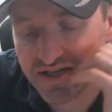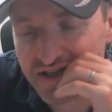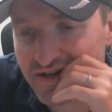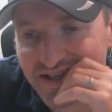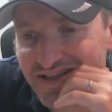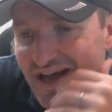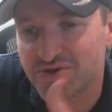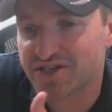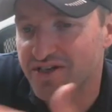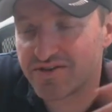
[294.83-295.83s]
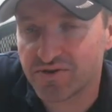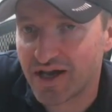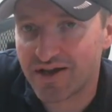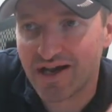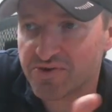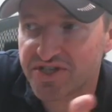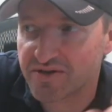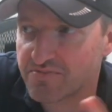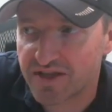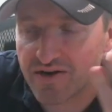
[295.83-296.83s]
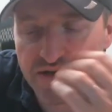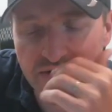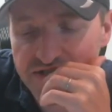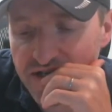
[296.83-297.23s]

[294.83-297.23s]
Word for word: me to, you know, I wasn't going to do, I wasn't going to be there anyway.